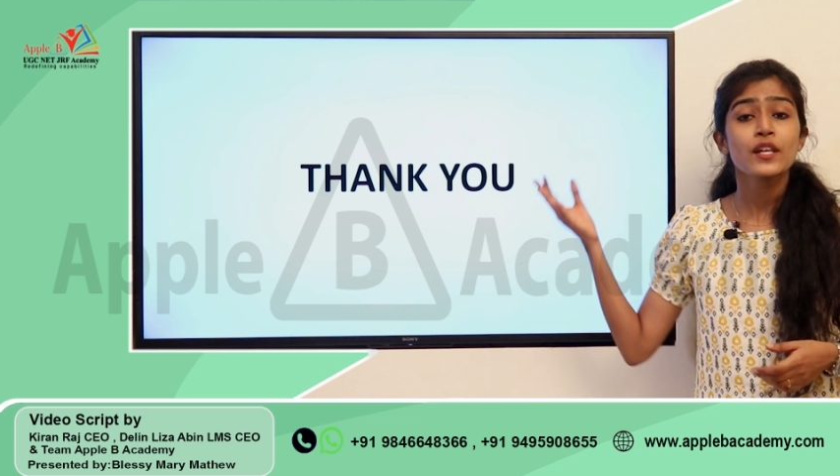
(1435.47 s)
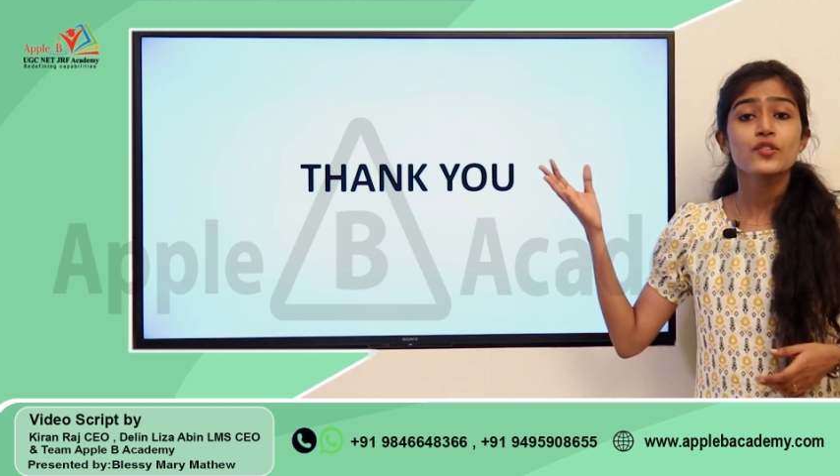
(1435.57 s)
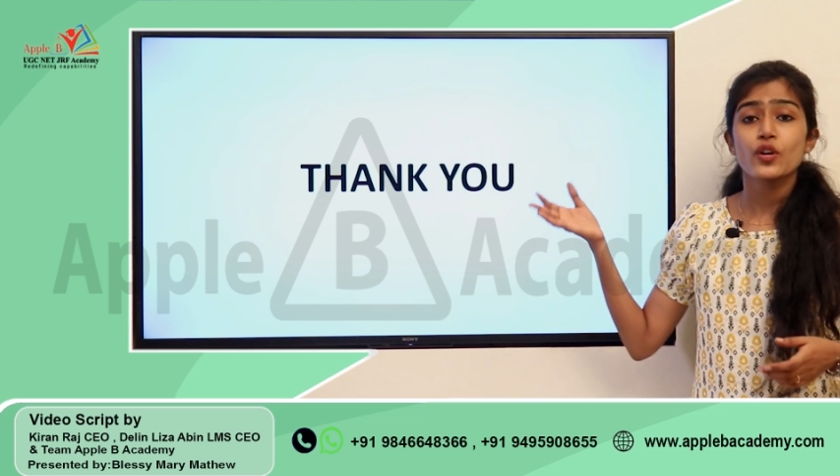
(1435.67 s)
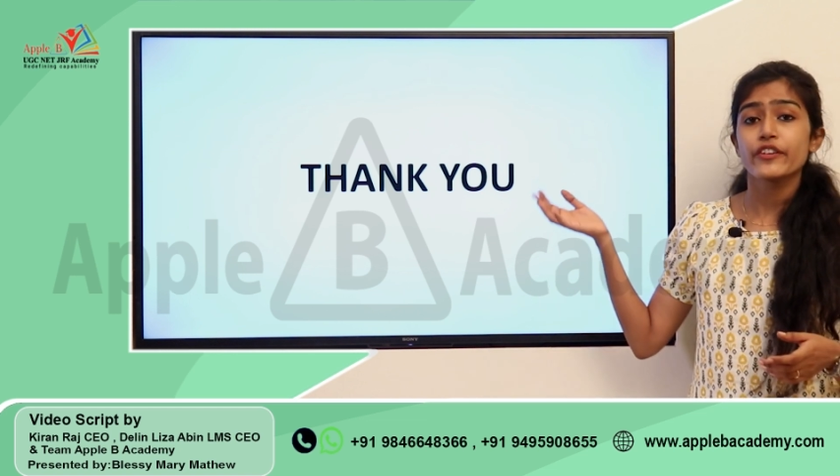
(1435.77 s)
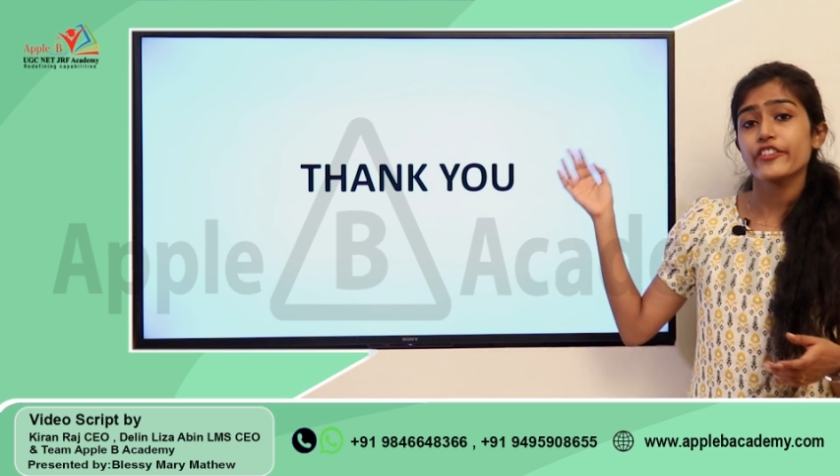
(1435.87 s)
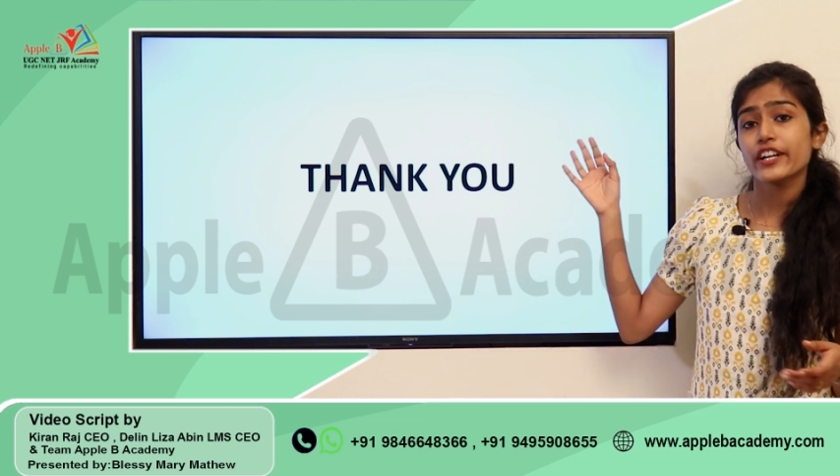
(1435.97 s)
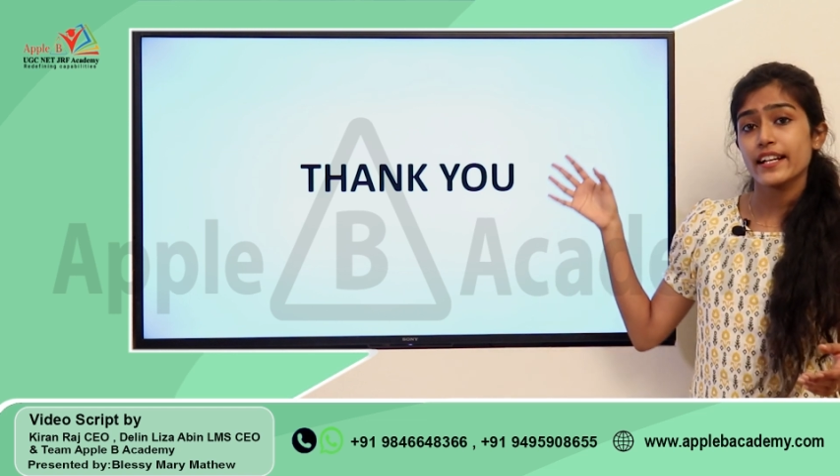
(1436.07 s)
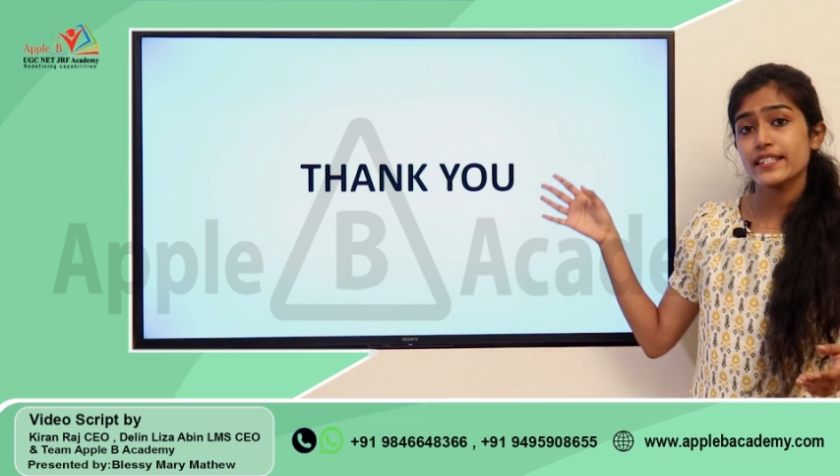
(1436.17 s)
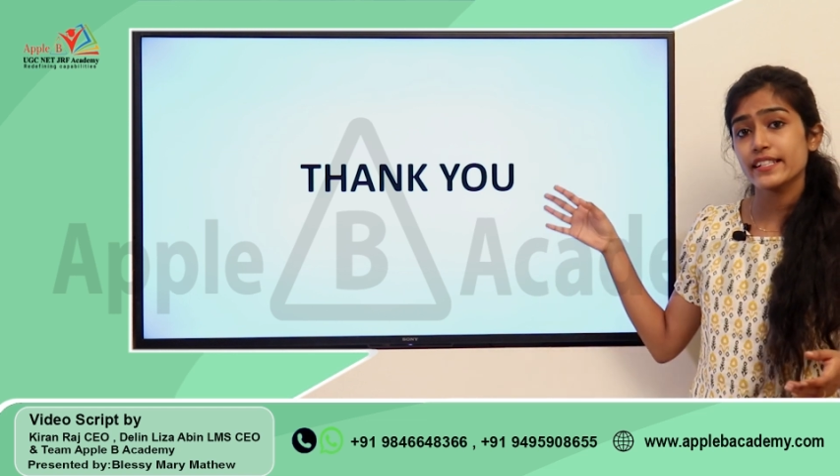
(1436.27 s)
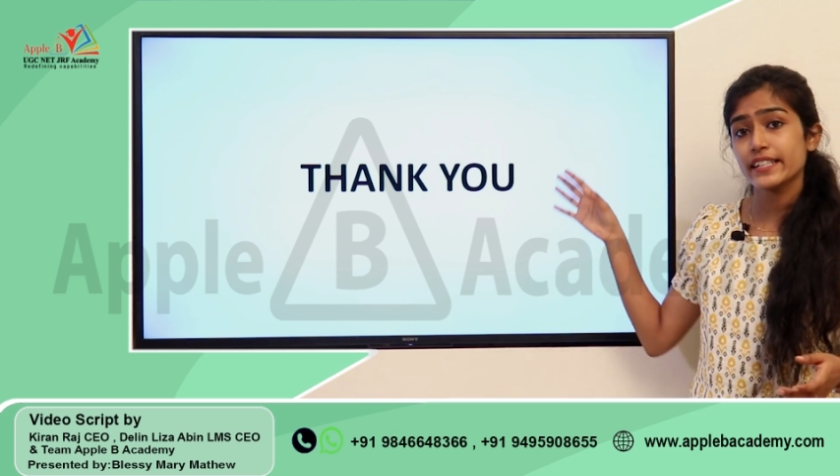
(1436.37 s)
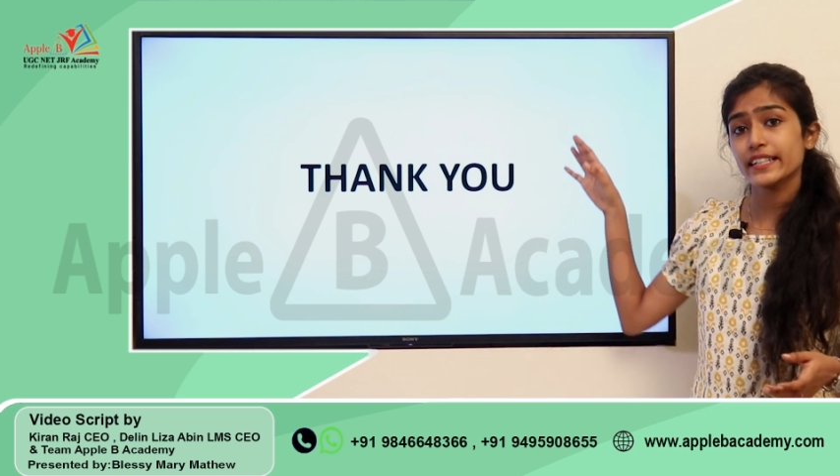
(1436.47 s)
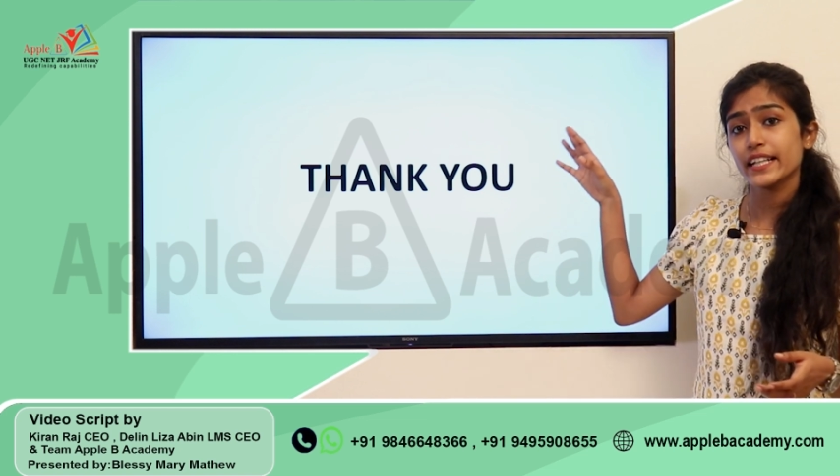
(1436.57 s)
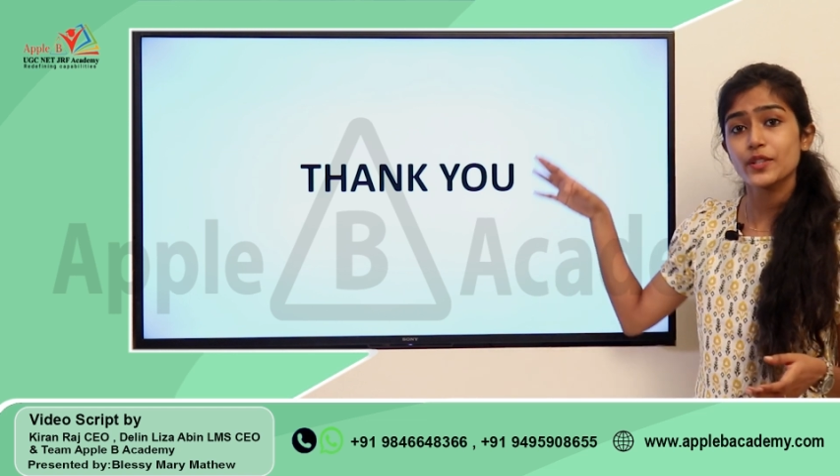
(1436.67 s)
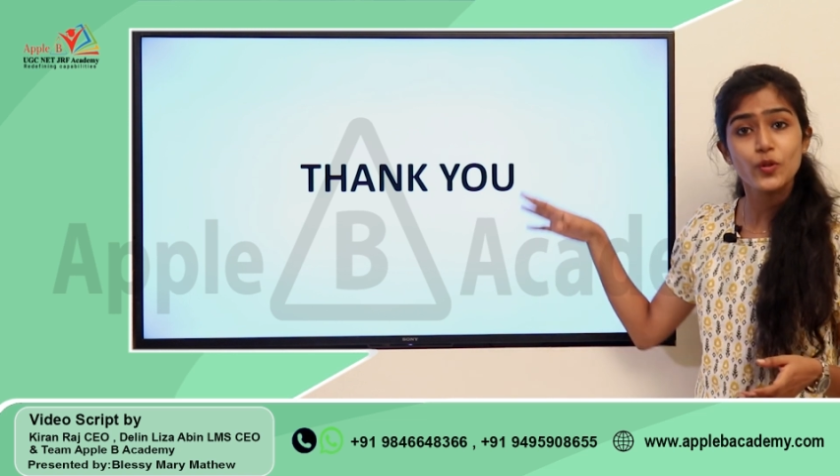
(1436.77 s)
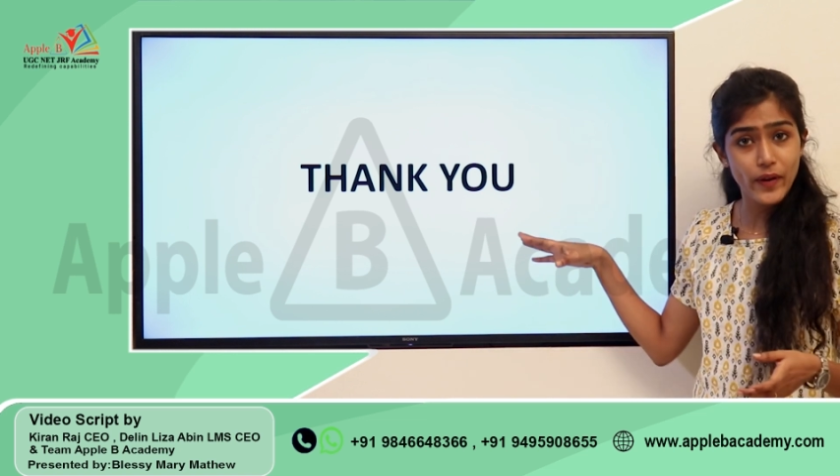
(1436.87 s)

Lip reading: So, if you consider that